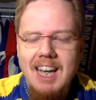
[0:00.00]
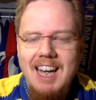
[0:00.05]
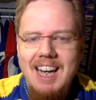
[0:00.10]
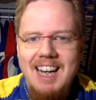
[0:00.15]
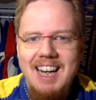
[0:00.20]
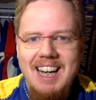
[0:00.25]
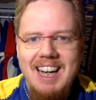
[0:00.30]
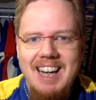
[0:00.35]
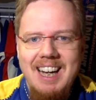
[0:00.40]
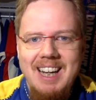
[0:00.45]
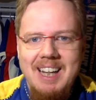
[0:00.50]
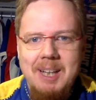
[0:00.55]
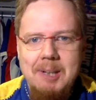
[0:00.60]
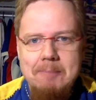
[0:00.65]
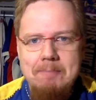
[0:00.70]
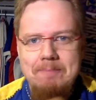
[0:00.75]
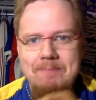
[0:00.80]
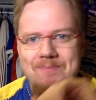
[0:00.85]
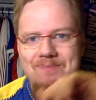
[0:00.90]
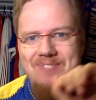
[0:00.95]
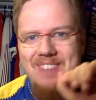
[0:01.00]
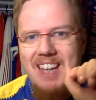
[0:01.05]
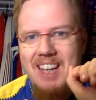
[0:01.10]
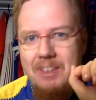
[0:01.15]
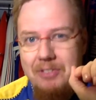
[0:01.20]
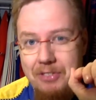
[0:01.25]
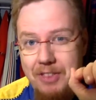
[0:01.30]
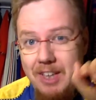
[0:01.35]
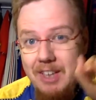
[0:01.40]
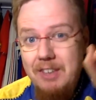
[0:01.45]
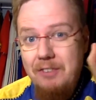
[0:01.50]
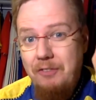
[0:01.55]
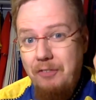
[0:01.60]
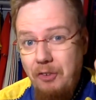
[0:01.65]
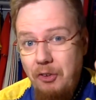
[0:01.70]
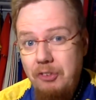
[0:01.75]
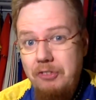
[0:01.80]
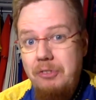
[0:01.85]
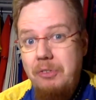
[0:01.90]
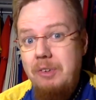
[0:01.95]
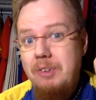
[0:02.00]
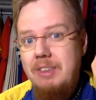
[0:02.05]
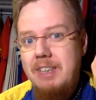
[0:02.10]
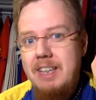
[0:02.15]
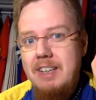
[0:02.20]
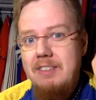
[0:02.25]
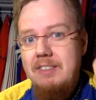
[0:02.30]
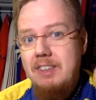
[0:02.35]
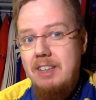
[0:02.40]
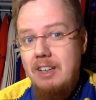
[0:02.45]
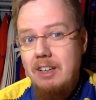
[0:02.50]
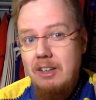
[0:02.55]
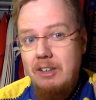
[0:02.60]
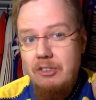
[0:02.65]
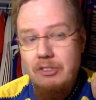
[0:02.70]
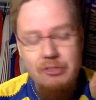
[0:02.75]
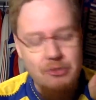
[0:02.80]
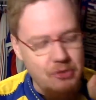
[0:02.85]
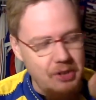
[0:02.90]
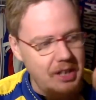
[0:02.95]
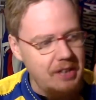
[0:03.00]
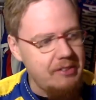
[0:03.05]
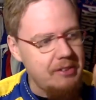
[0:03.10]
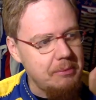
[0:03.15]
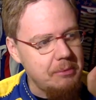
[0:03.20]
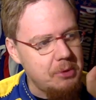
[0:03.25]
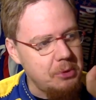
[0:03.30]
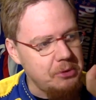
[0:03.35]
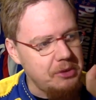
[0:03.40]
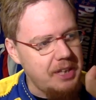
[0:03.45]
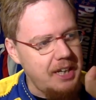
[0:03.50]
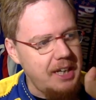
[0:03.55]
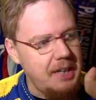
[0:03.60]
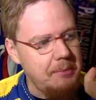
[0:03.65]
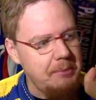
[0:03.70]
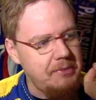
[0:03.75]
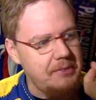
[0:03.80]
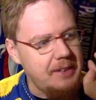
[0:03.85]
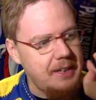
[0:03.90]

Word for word: Um, I think the first three days there are really some good games.